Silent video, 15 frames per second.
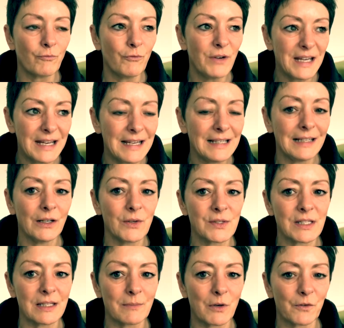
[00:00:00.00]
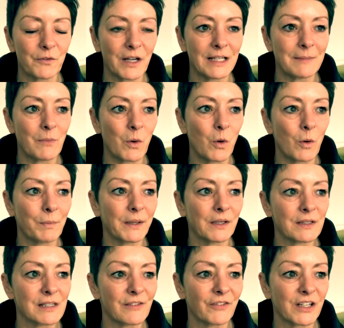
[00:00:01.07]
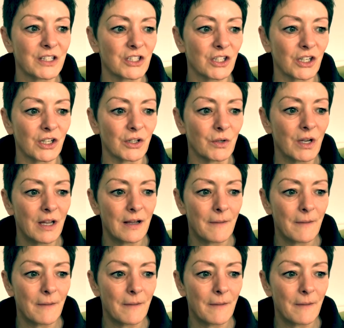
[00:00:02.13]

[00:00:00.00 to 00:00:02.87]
really loosen them off anymore, because if I do,